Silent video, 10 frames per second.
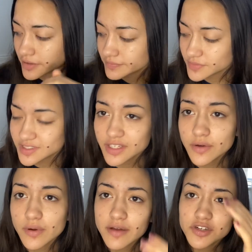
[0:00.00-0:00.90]

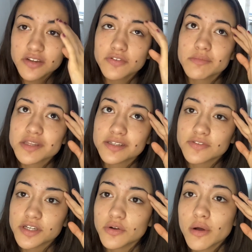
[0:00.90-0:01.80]
So I've tried filming this
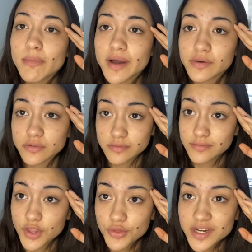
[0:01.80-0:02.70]
video about
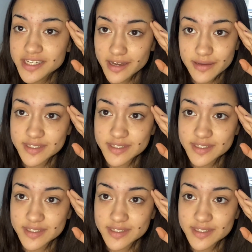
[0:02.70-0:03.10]
3 times